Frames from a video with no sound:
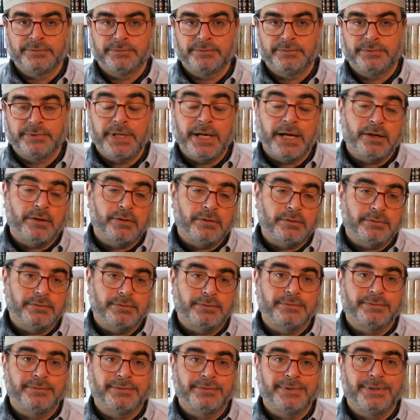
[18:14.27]
Now,
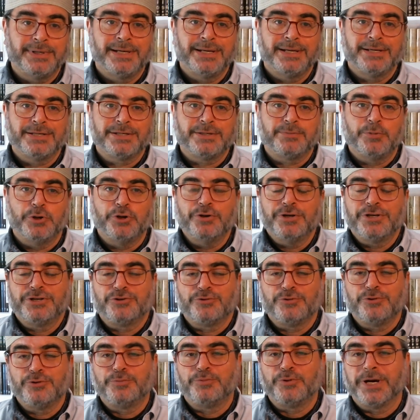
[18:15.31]

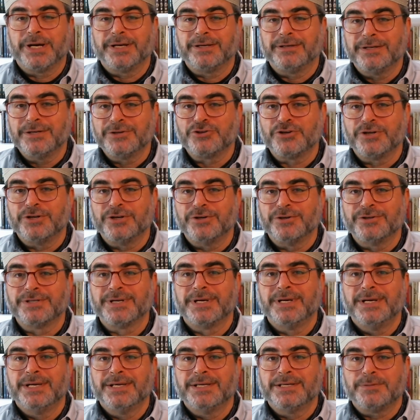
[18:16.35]
spiritual practitioners
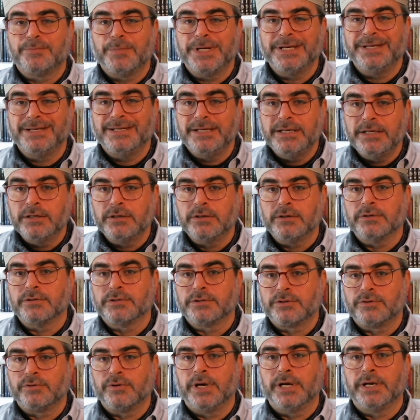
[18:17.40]
spend years
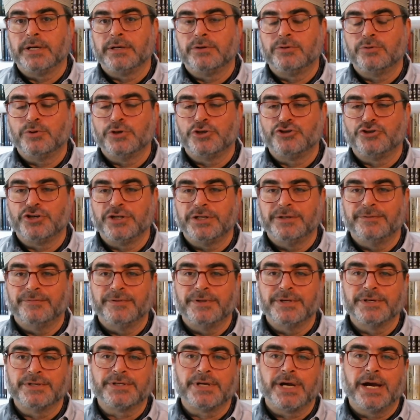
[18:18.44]
trying to achieve
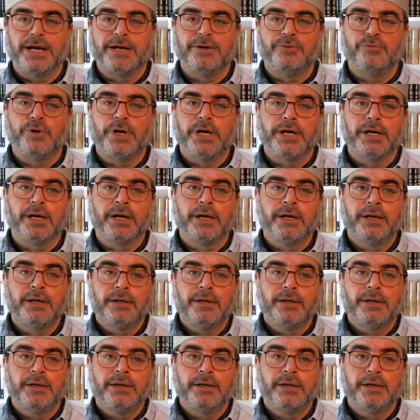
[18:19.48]
this high rung,